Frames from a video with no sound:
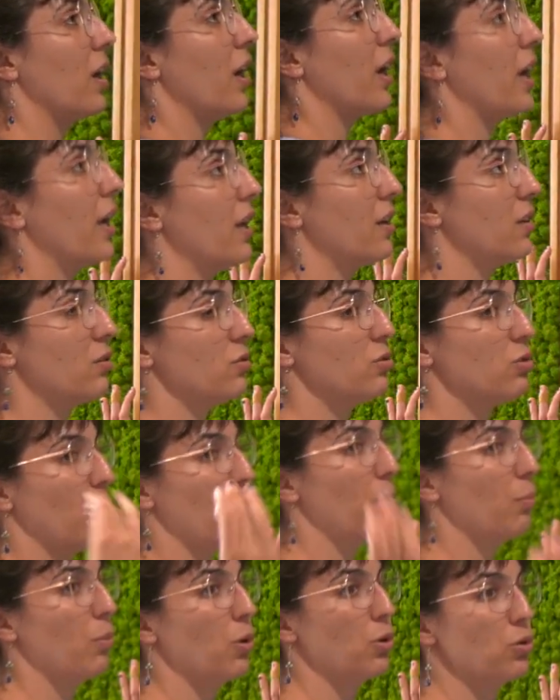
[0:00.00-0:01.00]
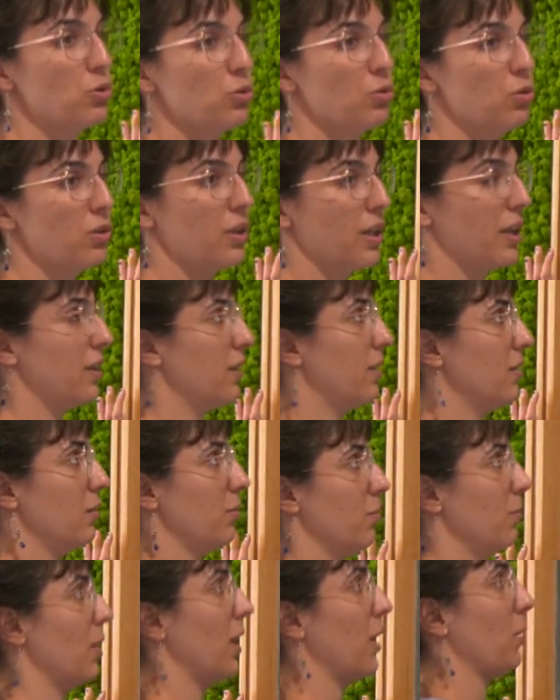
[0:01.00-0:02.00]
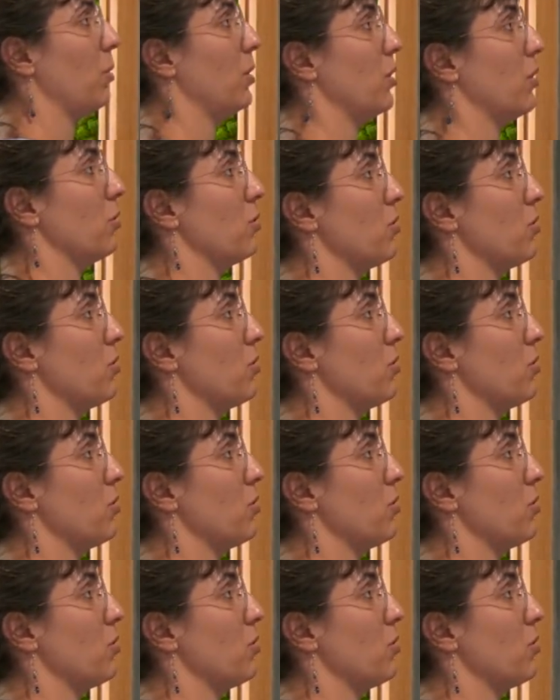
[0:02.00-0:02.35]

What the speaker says: and some module that I will not